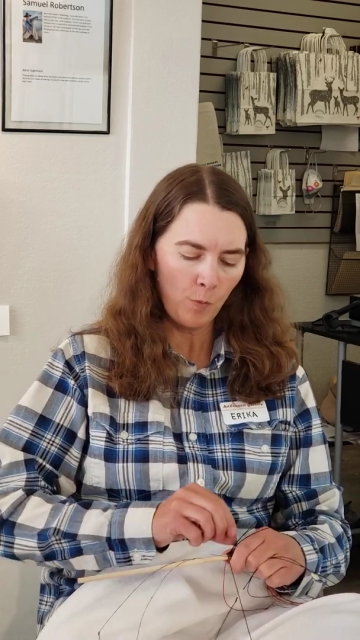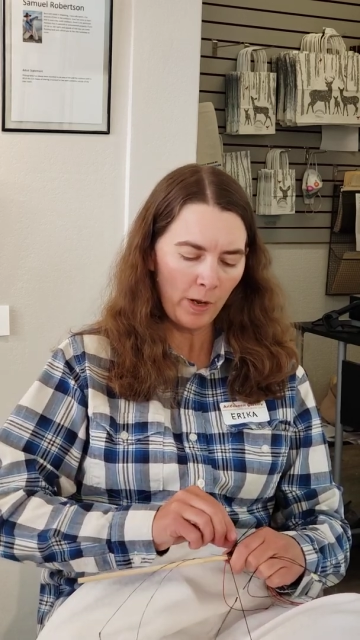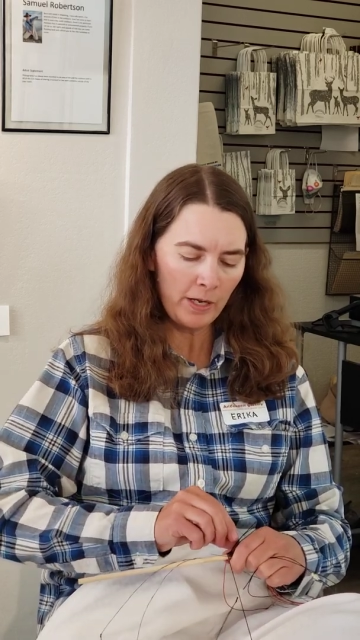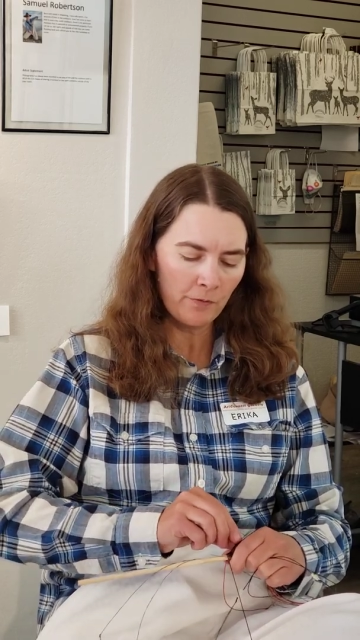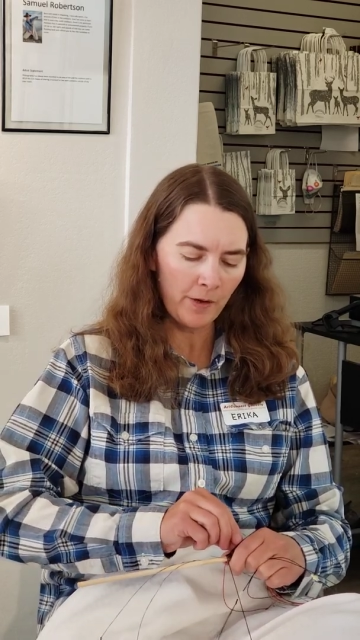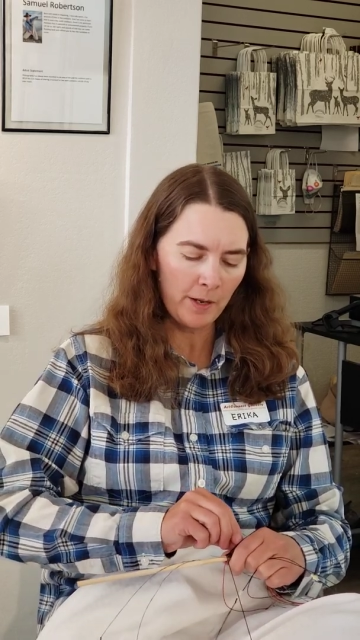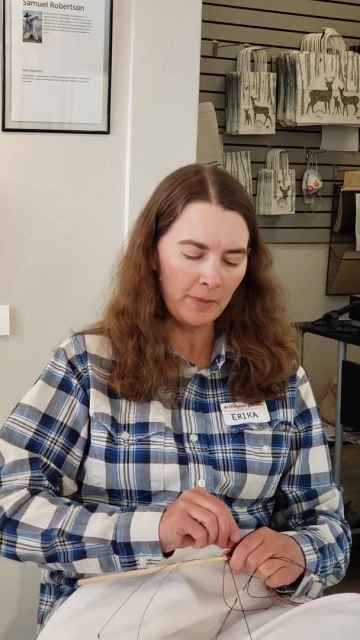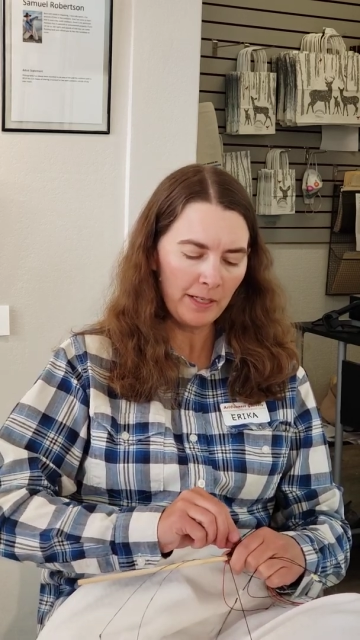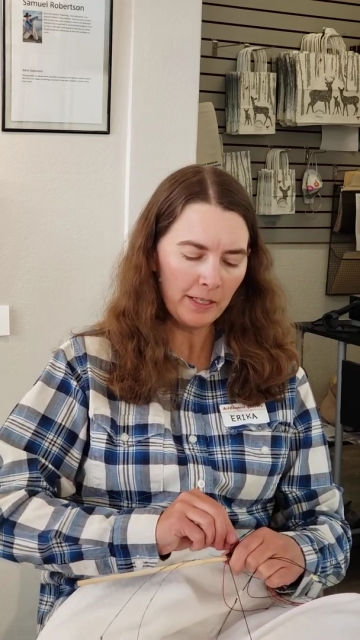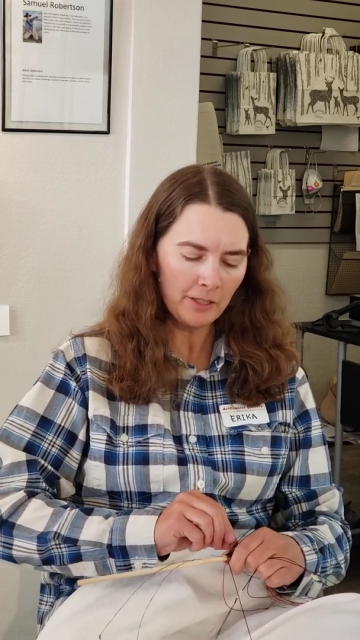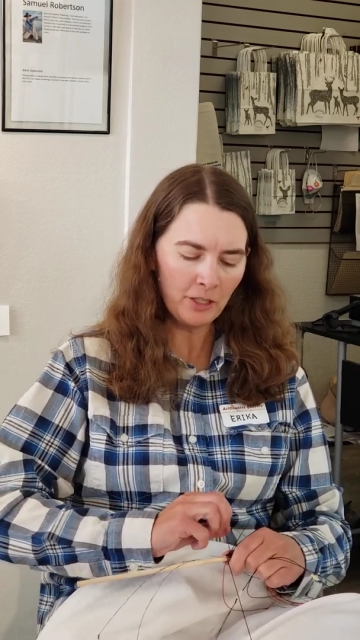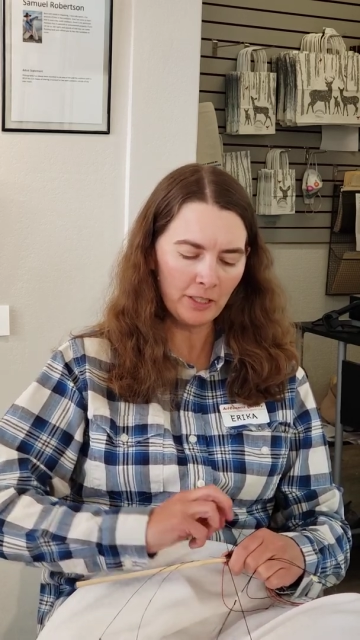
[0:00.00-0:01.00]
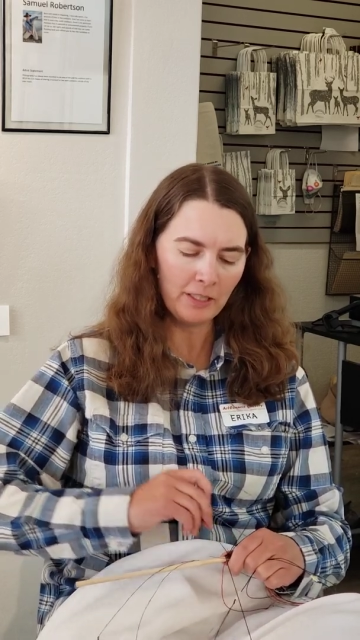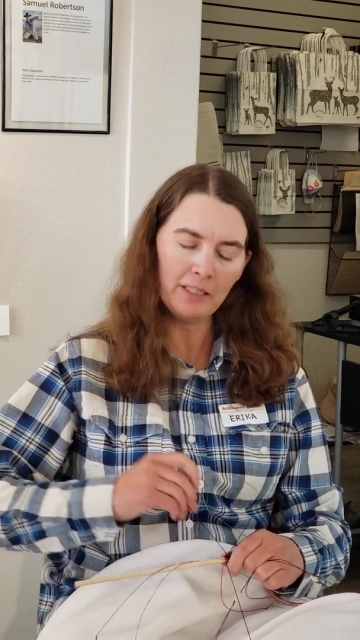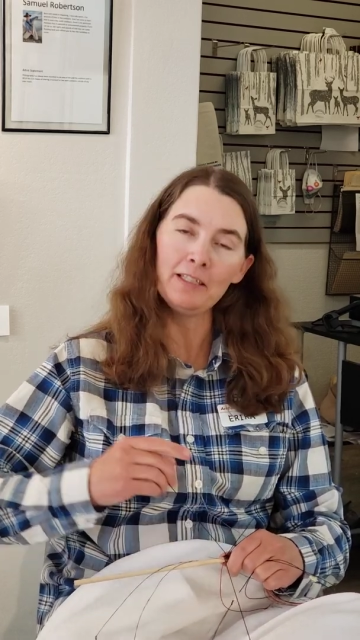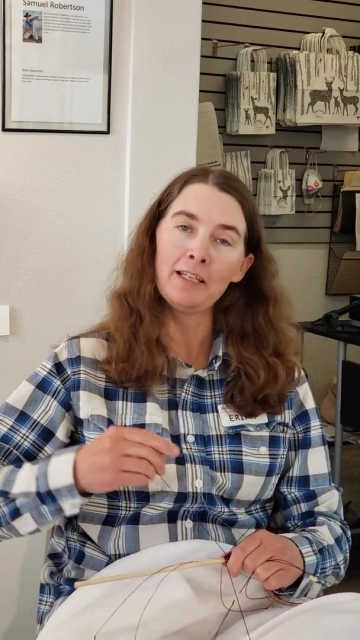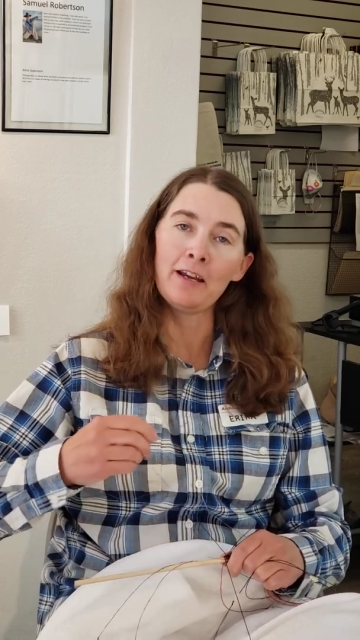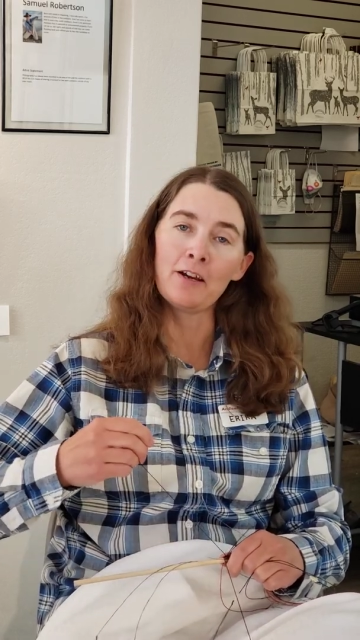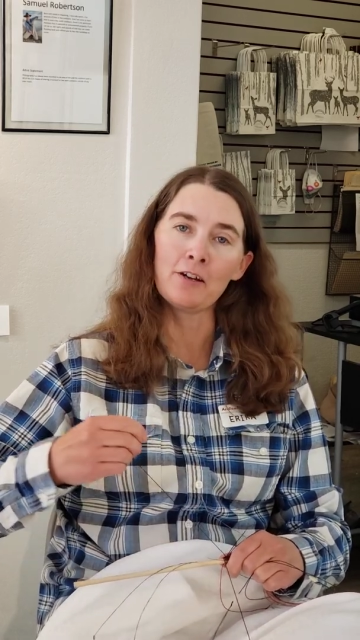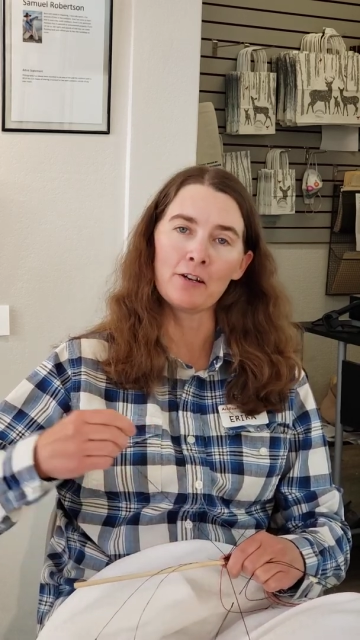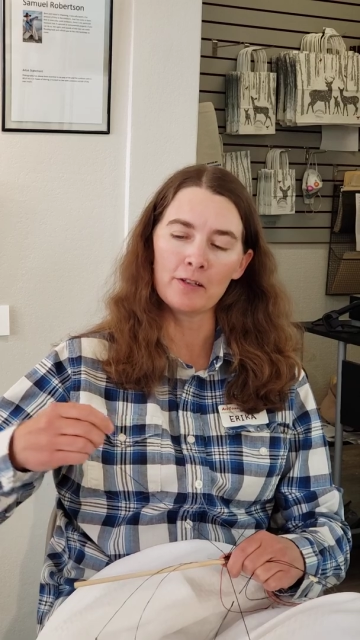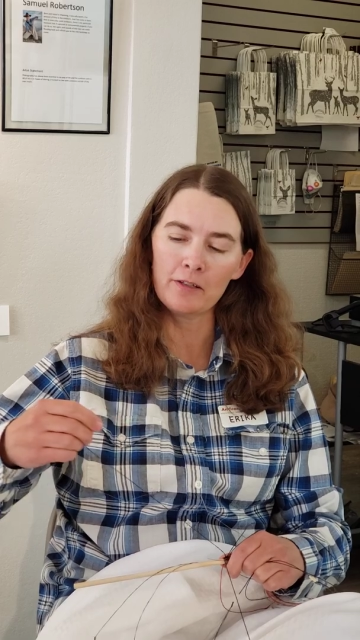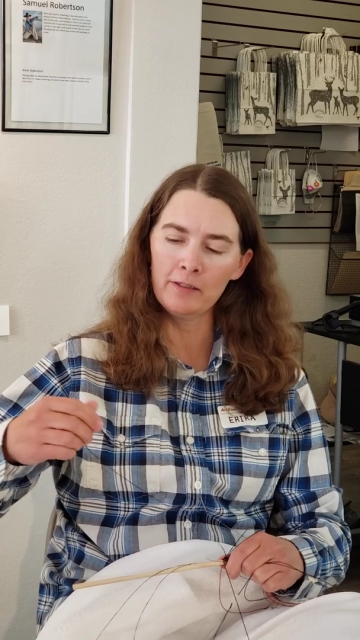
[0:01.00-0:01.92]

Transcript: If I'm hitching these hair,